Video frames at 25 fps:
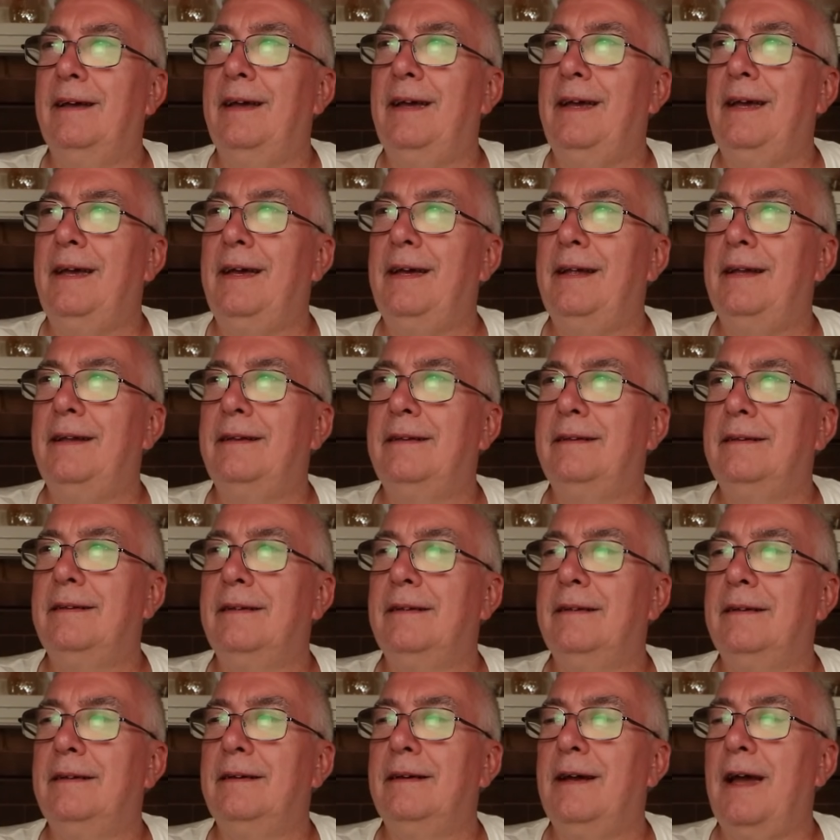And
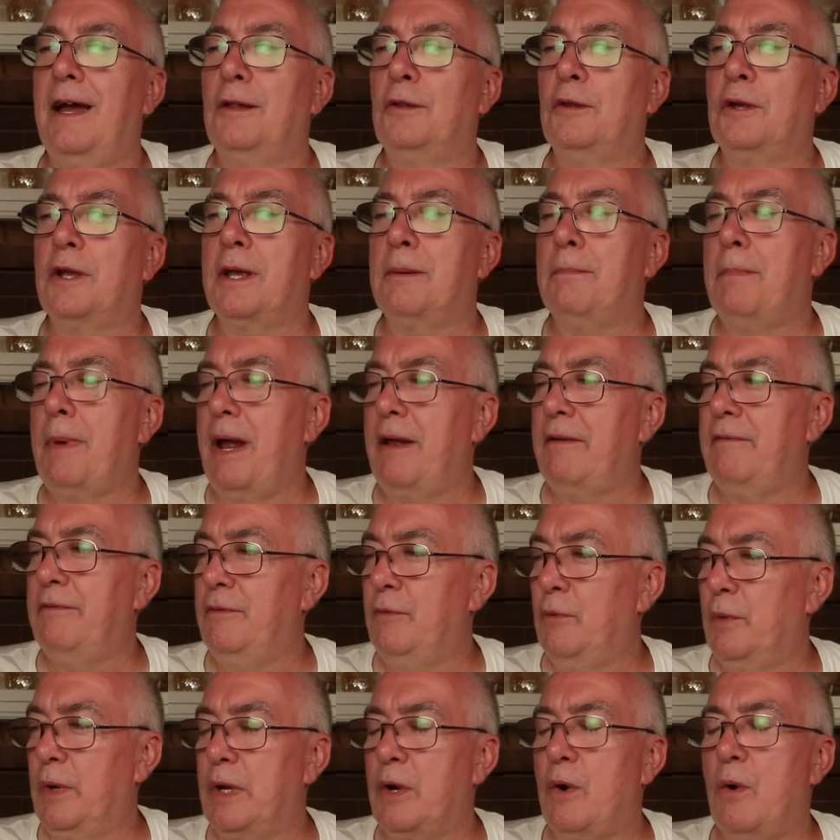I look at my
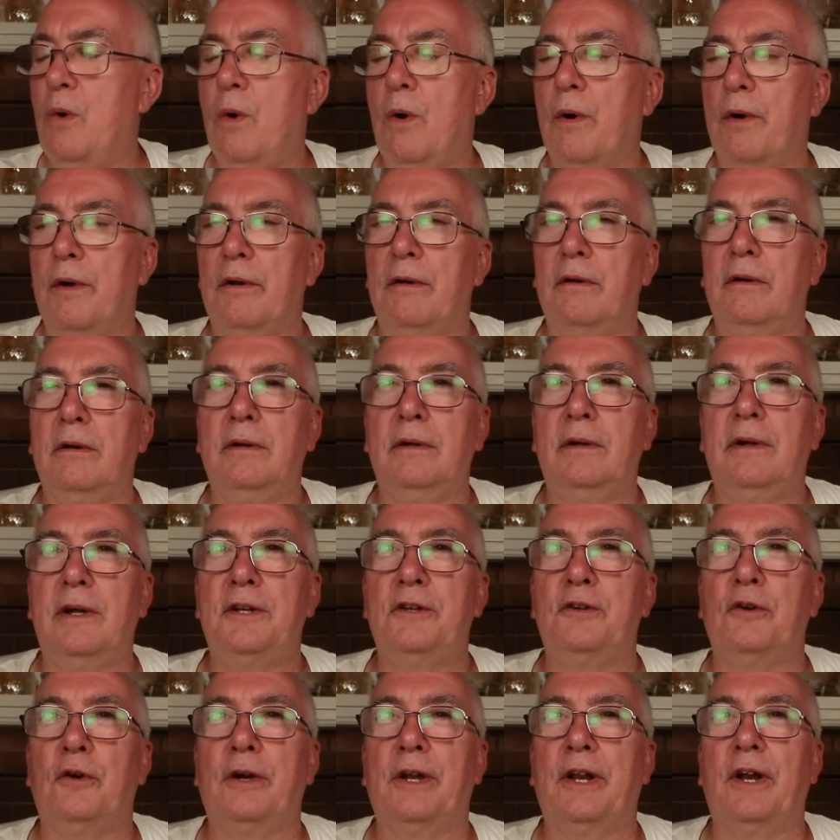recorder, I
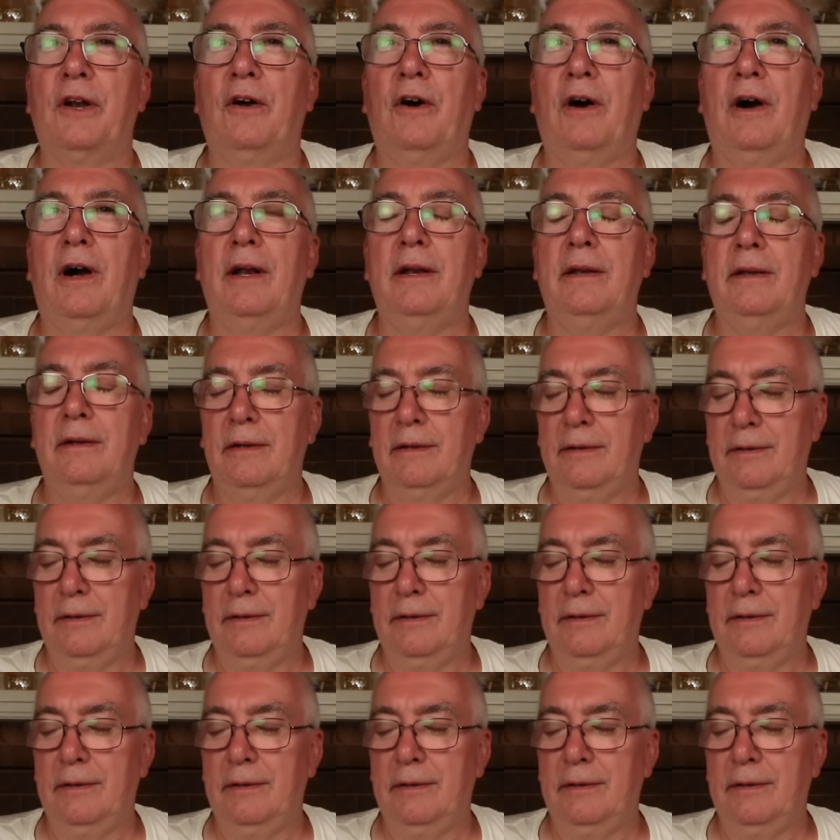turn it on.